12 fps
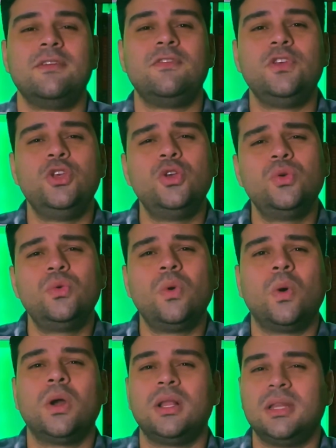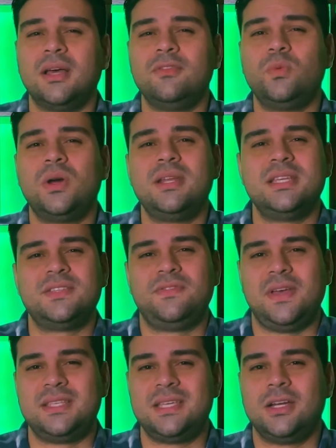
you or a loved one is facing a